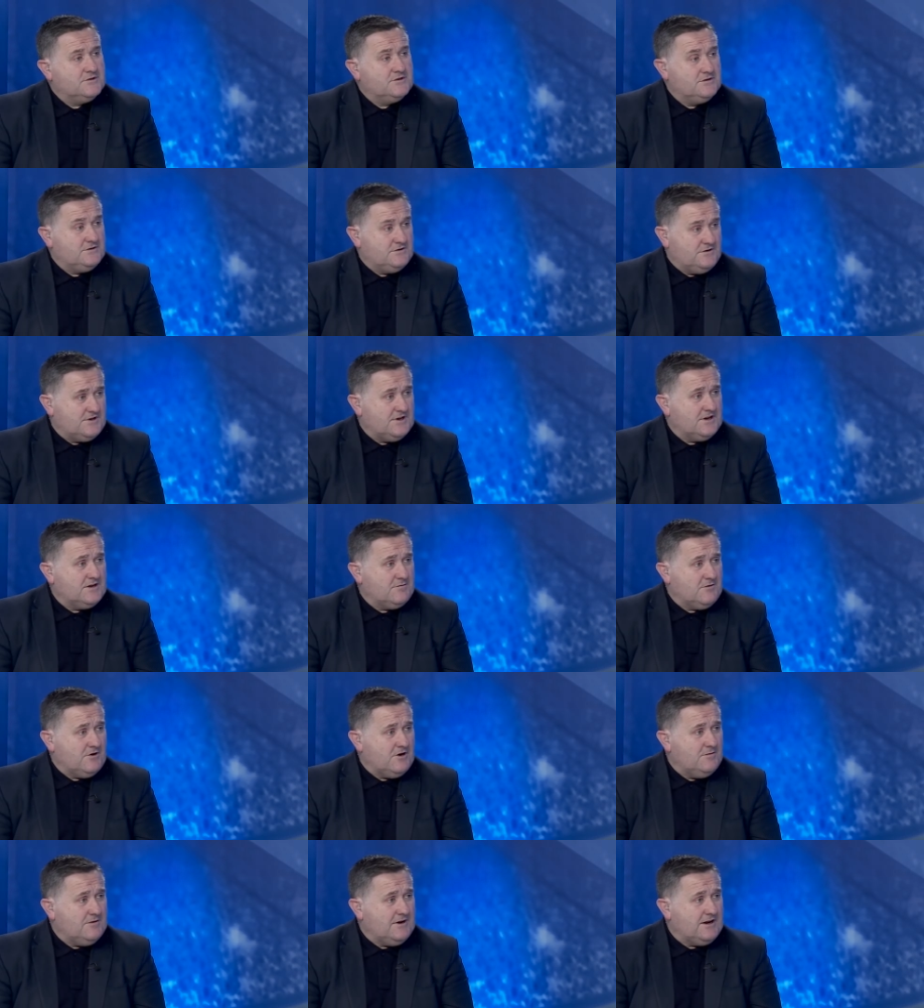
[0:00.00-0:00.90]
you think
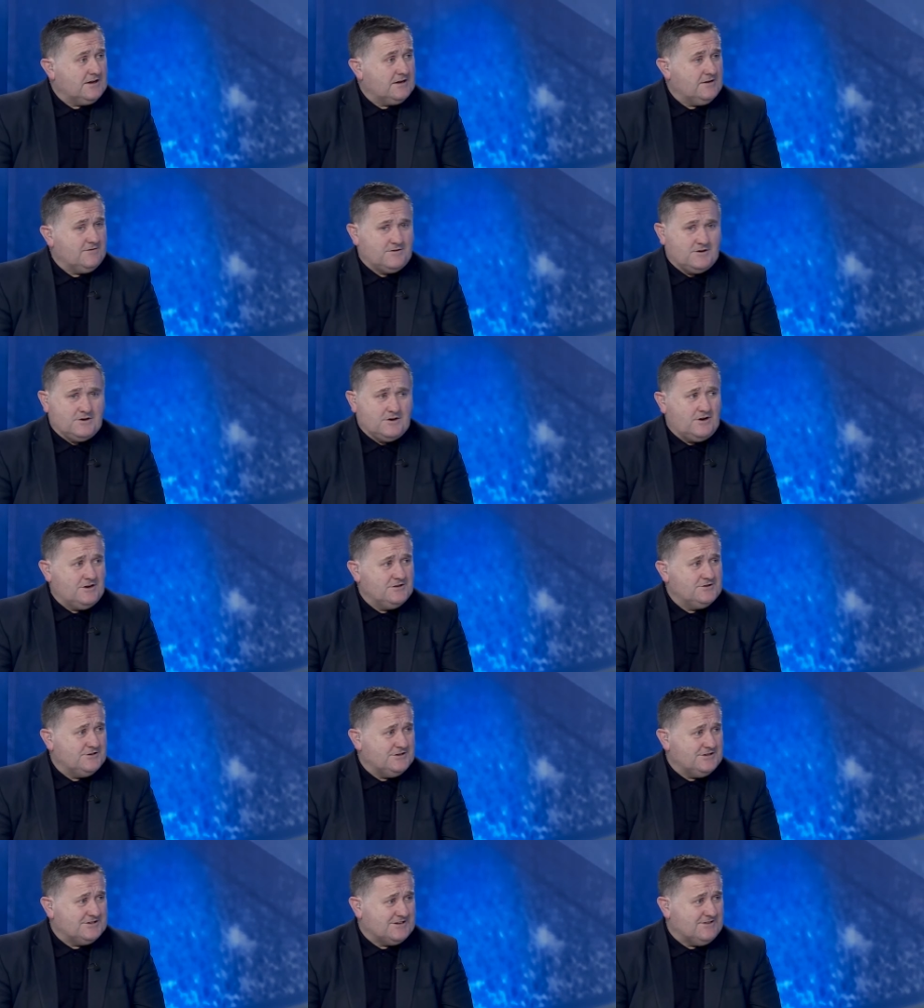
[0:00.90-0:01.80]
about how many, if you got
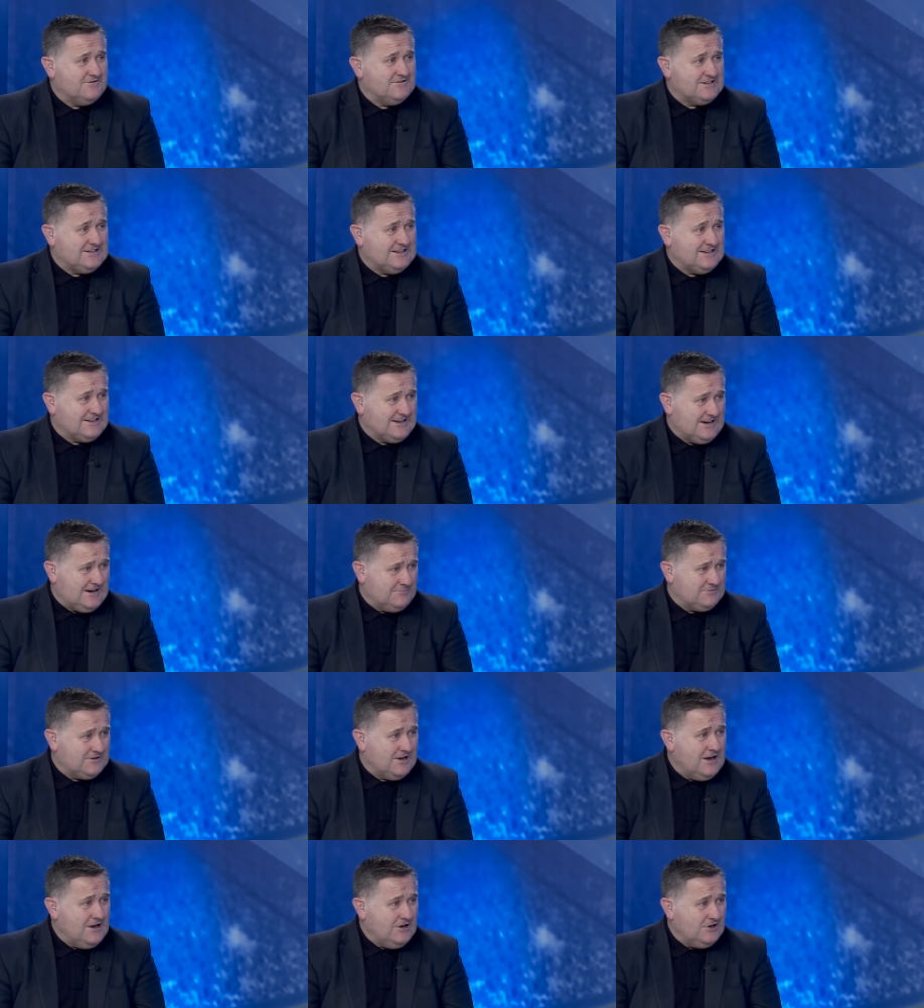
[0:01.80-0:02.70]
117
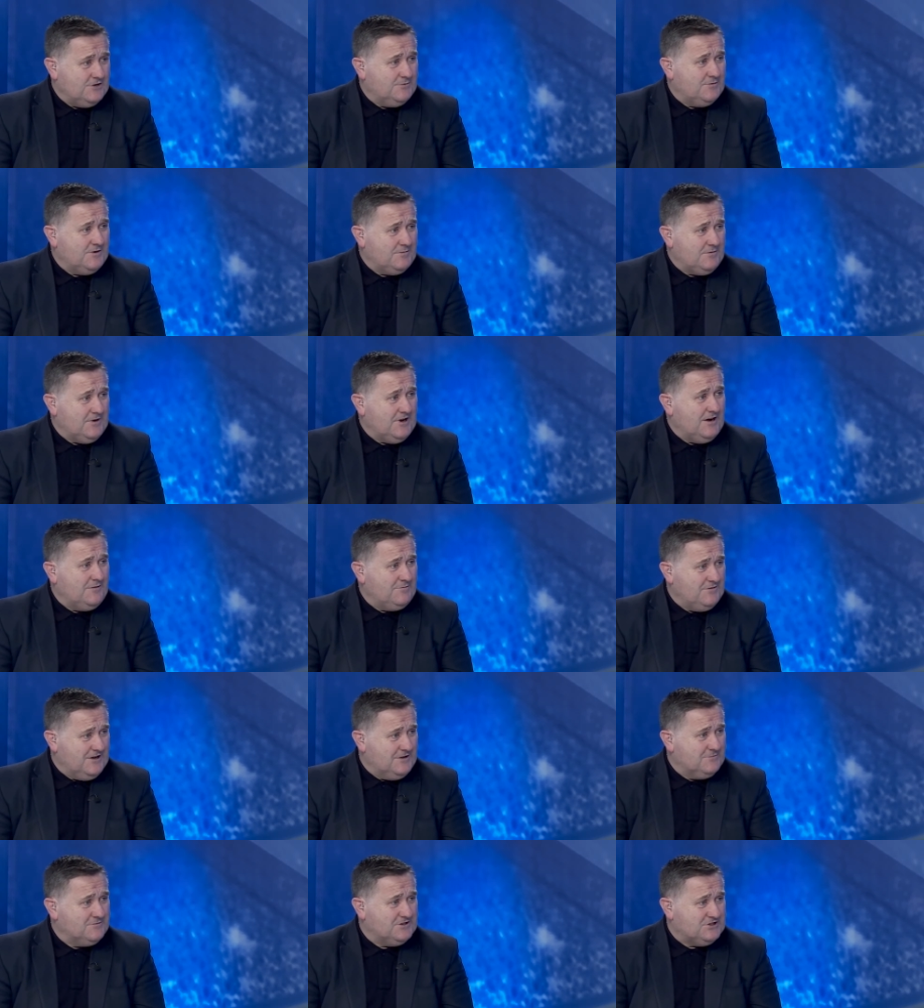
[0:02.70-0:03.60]
caps, you would have been up
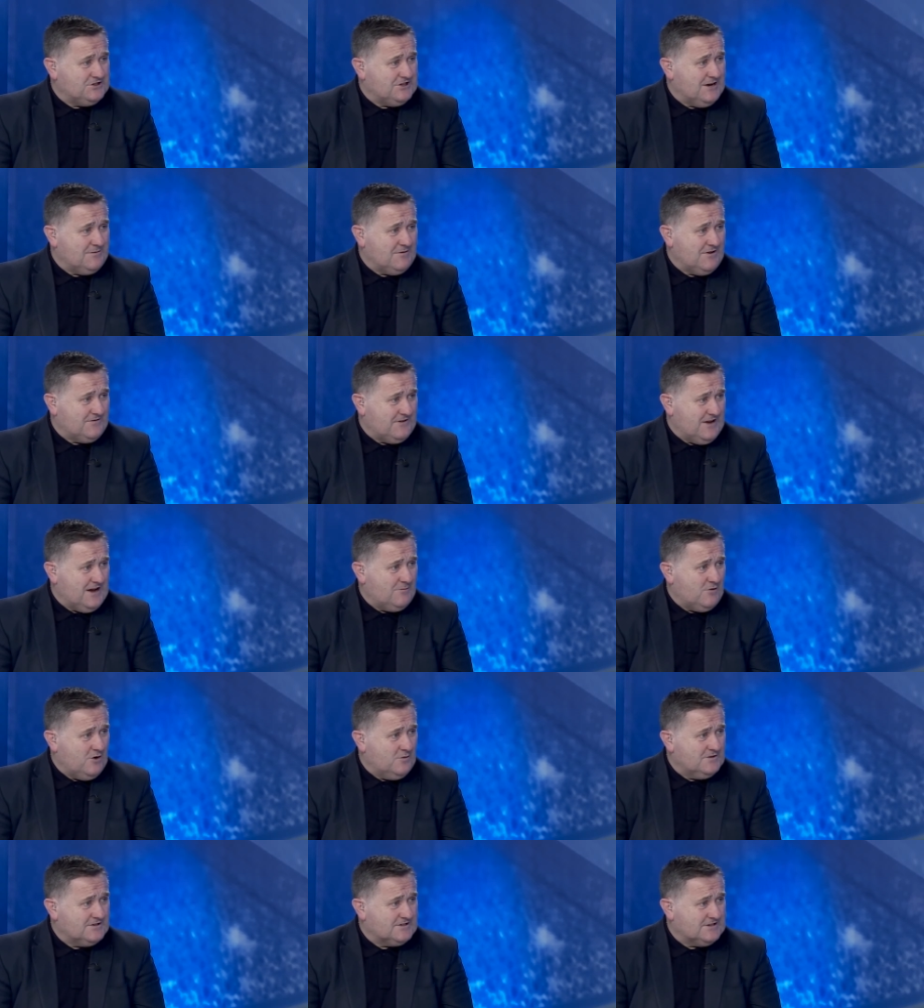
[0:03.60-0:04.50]
there with Gemma Faye, I'm
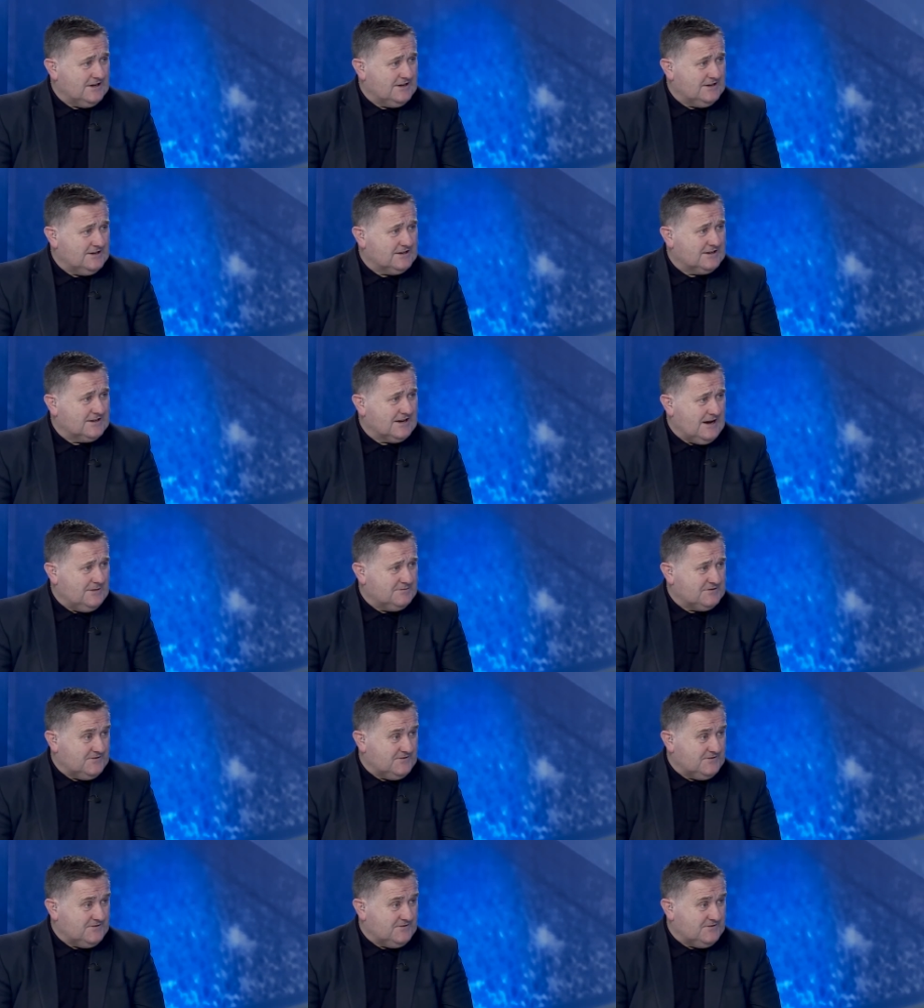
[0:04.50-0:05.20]
almost certain, in caps